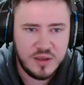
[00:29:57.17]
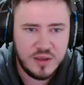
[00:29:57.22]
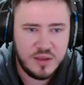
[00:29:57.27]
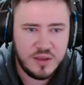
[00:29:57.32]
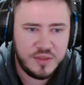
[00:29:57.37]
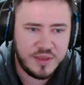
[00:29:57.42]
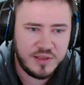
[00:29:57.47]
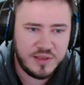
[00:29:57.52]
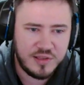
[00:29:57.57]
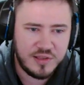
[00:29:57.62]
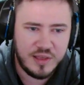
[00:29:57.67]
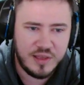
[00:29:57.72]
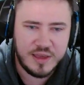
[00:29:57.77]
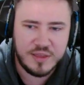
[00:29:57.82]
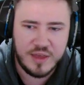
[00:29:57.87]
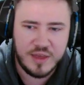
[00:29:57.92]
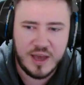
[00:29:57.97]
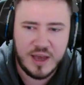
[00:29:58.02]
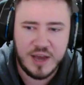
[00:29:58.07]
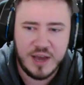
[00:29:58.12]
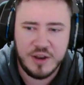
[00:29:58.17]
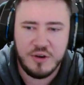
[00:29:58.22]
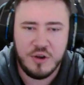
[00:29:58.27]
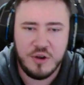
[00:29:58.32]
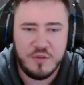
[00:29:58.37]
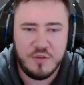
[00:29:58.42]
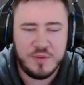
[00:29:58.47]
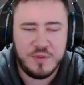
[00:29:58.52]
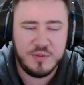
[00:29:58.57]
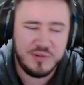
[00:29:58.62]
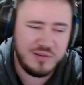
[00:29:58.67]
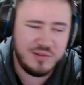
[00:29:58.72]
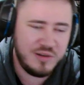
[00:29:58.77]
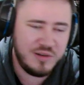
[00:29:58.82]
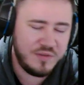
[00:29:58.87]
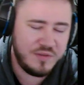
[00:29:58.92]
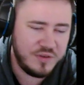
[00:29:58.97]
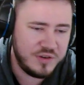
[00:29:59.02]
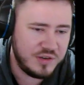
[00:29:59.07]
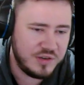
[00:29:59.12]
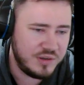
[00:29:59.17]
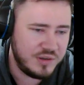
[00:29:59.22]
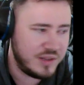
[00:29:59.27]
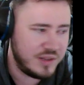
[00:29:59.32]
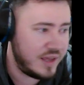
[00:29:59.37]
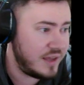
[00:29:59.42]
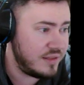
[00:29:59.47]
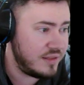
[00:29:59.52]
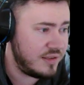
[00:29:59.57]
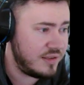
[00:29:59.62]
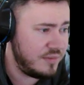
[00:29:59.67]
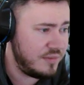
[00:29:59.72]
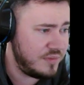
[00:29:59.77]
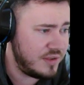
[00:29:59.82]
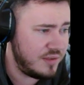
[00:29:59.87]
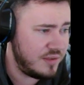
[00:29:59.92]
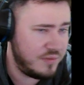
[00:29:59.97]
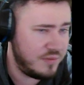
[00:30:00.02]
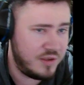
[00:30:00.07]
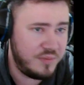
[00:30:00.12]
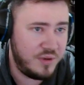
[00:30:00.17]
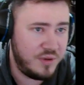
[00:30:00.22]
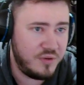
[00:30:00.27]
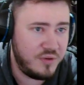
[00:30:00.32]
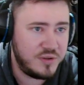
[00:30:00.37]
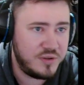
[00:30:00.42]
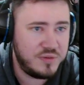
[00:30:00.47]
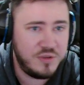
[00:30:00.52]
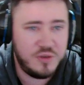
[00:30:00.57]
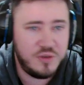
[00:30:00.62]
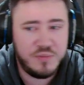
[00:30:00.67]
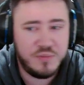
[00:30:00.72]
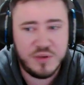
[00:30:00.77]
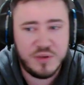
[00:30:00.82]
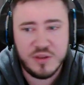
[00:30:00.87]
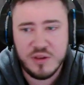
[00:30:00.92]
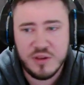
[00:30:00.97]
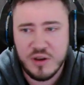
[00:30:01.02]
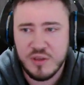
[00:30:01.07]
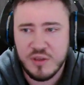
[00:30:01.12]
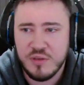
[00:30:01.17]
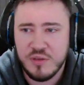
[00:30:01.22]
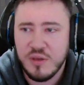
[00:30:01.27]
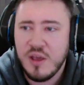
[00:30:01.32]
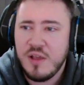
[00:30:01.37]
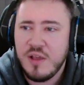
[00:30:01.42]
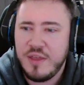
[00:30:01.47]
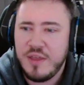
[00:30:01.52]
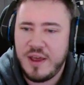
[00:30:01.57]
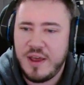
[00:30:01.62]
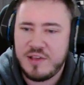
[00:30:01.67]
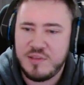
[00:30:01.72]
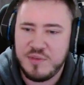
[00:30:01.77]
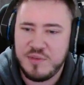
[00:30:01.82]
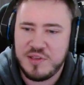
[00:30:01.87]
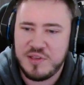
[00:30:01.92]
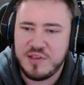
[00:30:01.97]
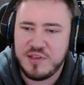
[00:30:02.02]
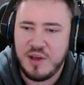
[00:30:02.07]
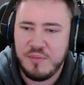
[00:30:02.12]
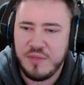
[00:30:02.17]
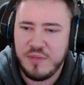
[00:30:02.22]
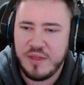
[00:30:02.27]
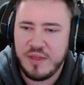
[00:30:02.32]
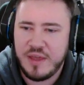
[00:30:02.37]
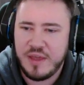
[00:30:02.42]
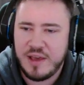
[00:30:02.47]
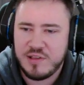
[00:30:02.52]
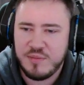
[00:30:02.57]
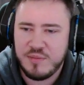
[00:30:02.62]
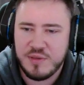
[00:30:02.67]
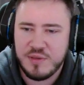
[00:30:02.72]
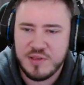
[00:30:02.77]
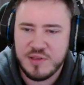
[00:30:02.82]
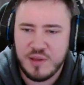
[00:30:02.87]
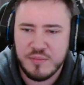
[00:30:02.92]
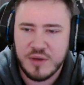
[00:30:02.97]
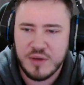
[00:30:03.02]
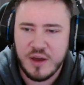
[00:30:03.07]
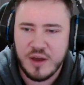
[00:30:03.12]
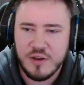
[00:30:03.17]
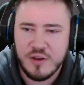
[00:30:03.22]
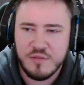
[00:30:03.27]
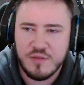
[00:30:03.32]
things like that. I don't know if people are even doing that to be honest with you, but there has to be some kind of